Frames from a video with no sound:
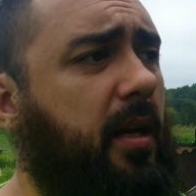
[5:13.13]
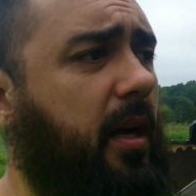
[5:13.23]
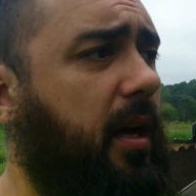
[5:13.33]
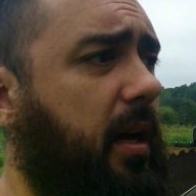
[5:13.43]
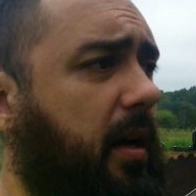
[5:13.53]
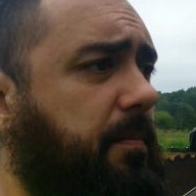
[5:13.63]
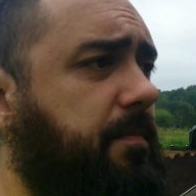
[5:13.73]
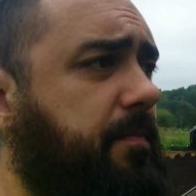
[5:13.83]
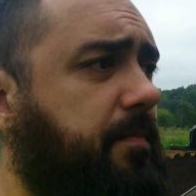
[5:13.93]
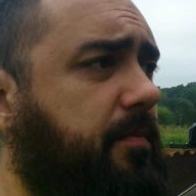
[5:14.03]

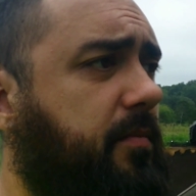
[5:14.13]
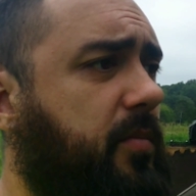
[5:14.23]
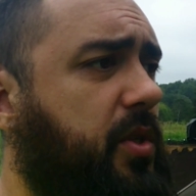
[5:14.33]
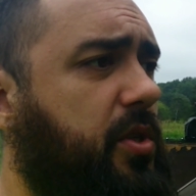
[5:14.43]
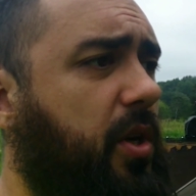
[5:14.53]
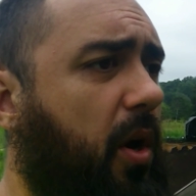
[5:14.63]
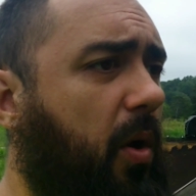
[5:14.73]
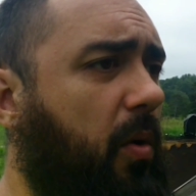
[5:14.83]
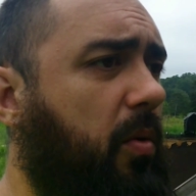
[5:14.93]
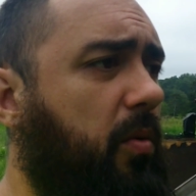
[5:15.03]

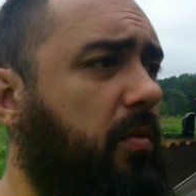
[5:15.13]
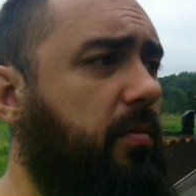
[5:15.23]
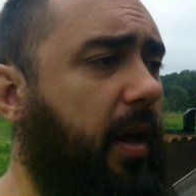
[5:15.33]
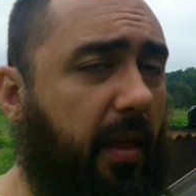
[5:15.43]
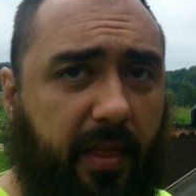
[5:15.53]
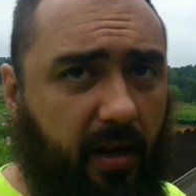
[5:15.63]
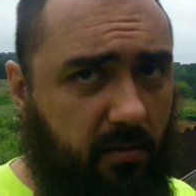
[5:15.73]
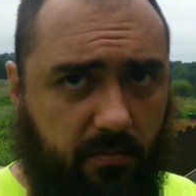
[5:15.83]
So now,